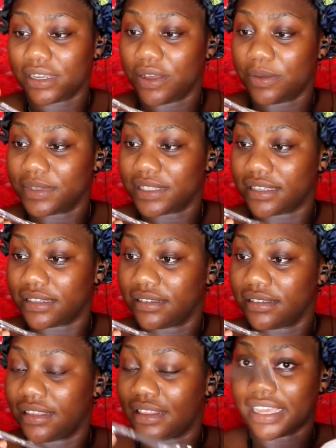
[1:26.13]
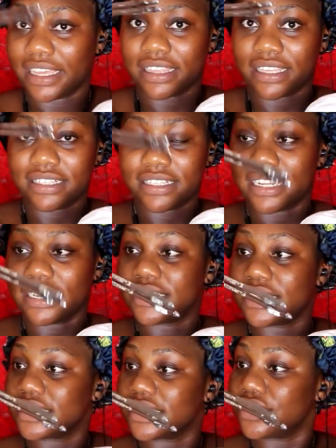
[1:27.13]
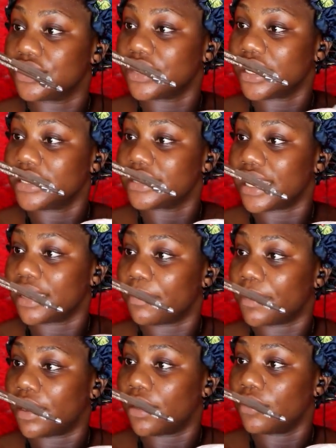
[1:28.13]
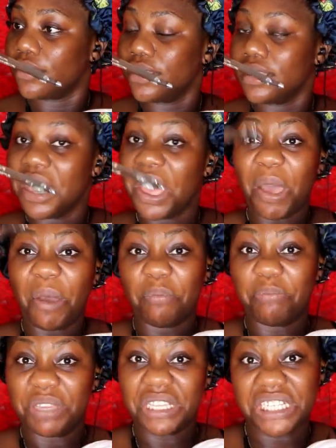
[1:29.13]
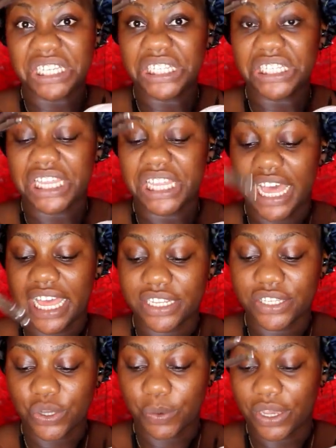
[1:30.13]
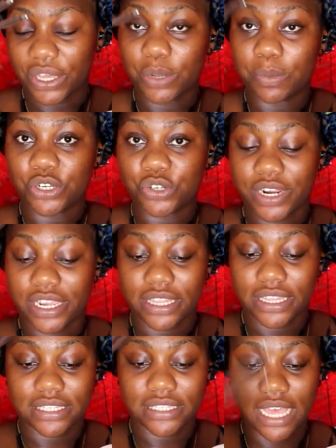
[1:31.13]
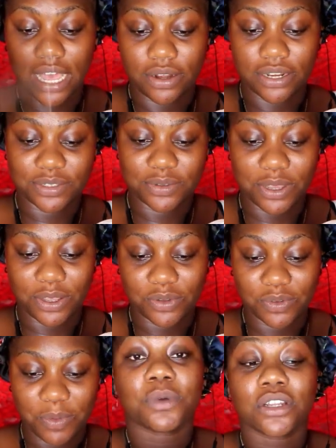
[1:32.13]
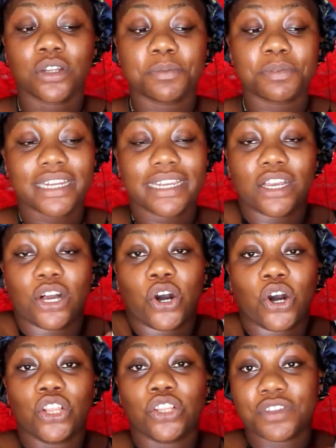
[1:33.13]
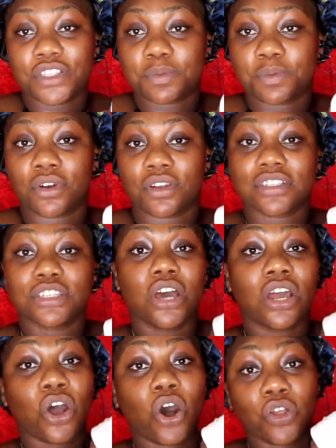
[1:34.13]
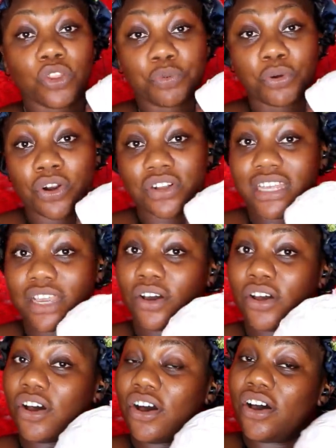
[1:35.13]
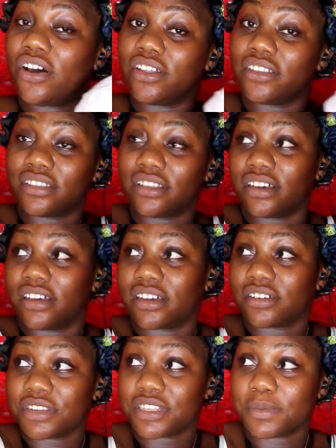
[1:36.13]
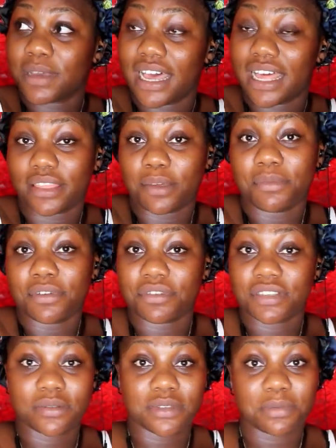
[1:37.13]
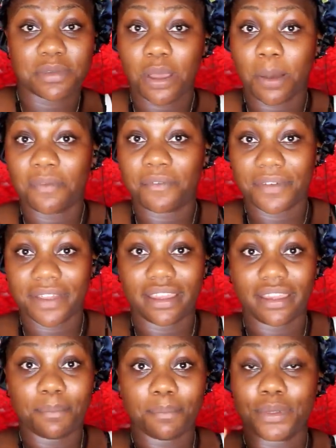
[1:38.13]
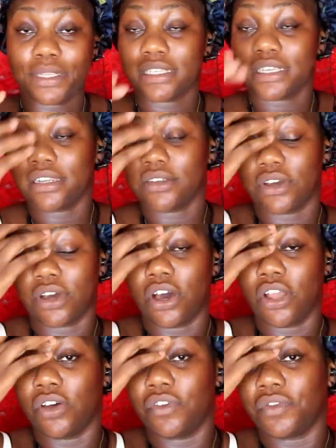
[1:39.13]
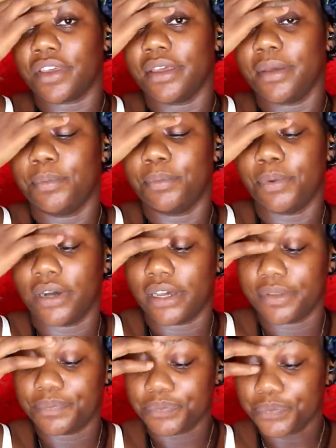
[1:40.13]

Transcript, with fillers: it comes in like this, and it is in the shade dark brown. Basically that. So we're gonna be trying this out as well. We're gonna be trying all of these products, not all the products I got on the Christmas makeup fair, basically not all of it, but